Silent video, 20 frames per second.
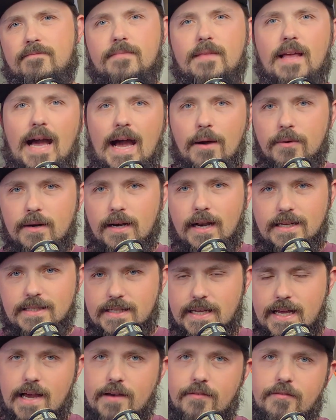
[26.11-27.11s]
I would like
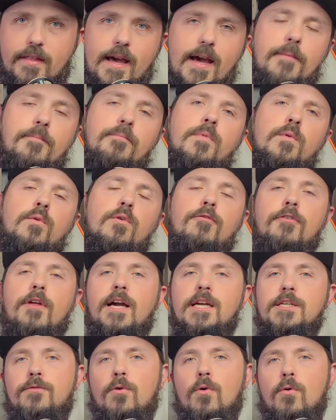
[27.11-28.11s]
to have that. Well,
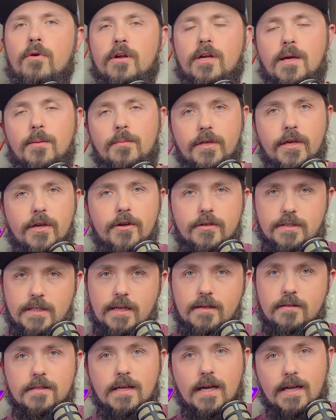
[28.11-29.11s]
flash forward a couple years,
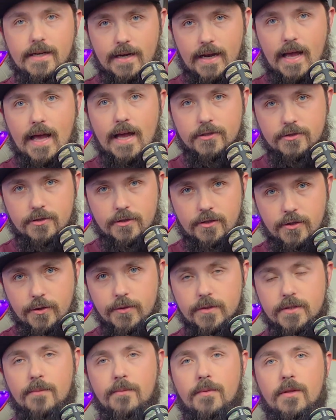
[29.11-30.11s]
I decided to actually
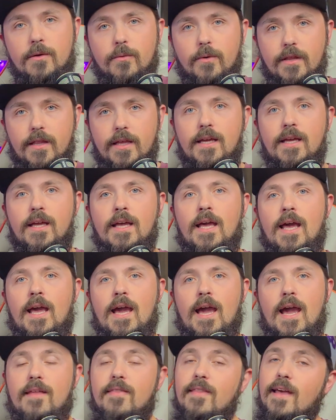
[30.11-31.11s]
do something with it,
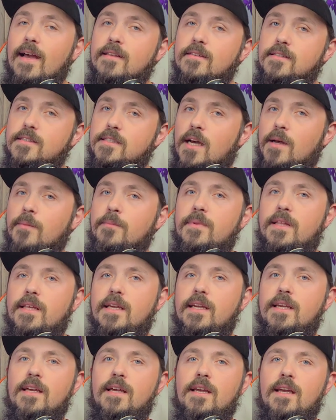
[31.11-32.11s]
and that
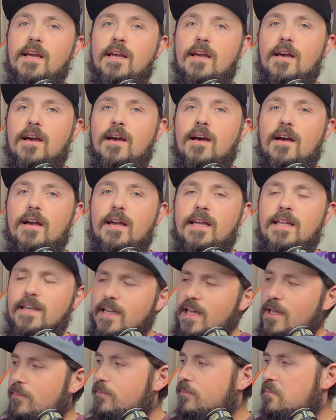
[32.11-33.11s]
something ended
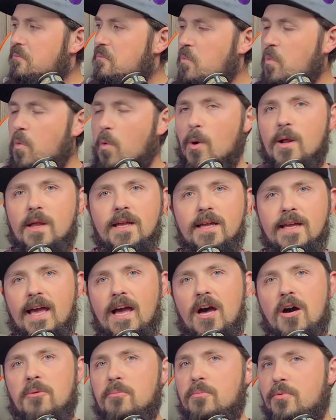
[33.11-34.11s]
up working
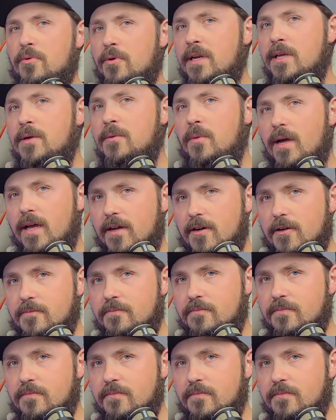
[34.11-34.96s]
out pretty well.